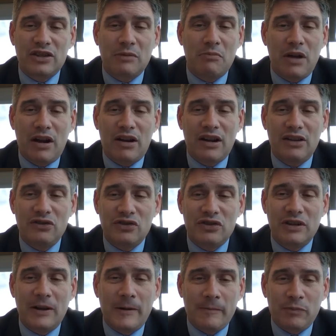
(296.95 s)

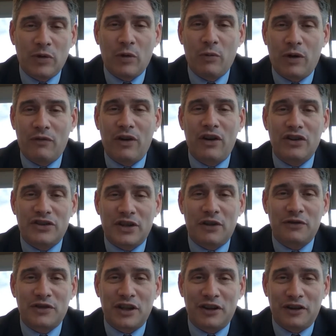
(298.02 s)
Americans, we're very
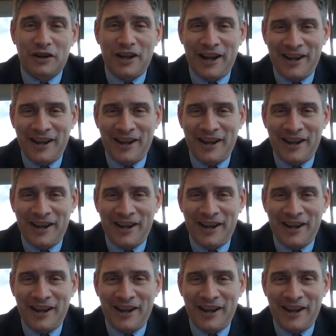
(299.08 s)
self-centered.